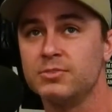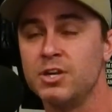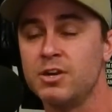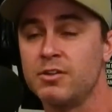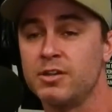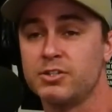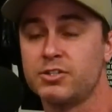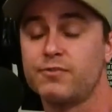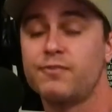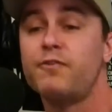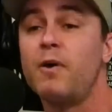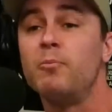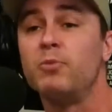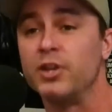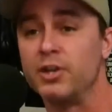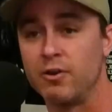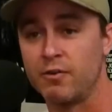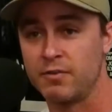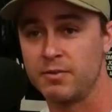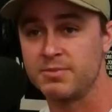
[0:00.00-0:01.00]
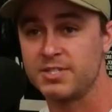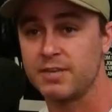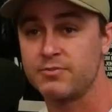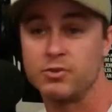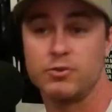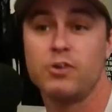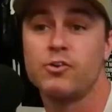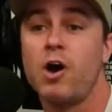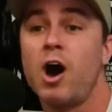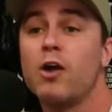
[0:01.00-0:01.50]
they're just fumbling over themselves.
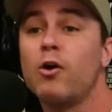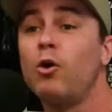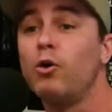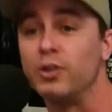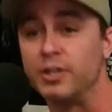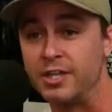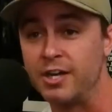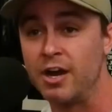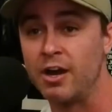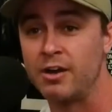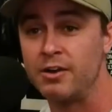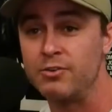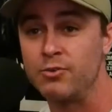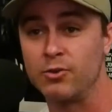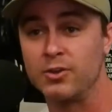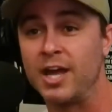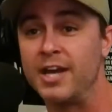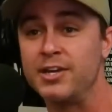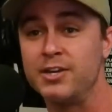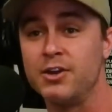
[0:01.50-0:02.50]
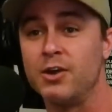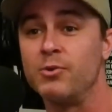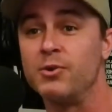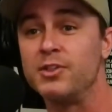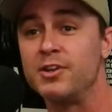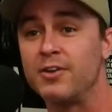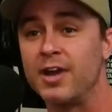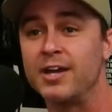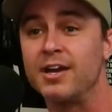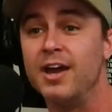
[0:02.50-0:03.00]
They don't know how to hold a gun, or
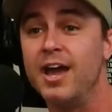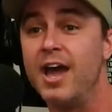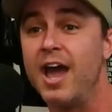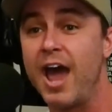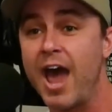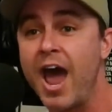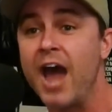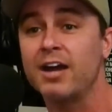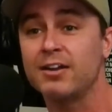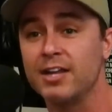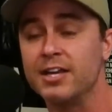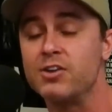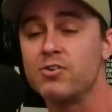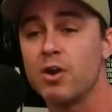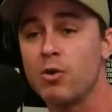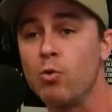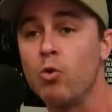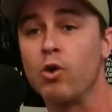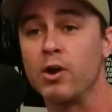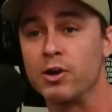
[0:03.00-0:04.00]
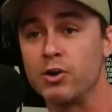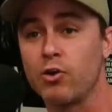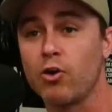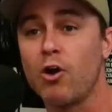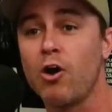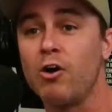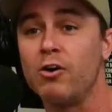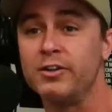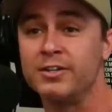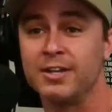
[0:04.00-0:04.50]
when they're act like you're at war and
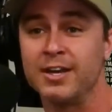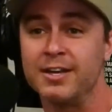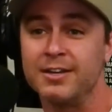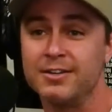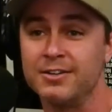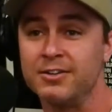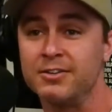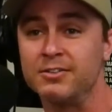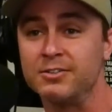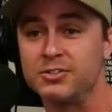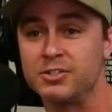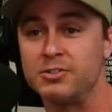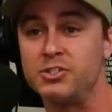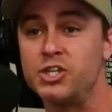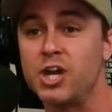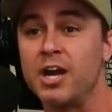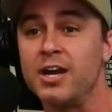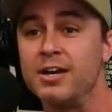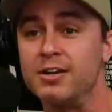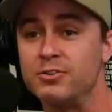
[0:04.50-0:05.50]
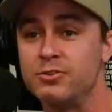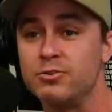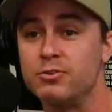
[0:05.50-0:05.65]
crawl. And there's a giant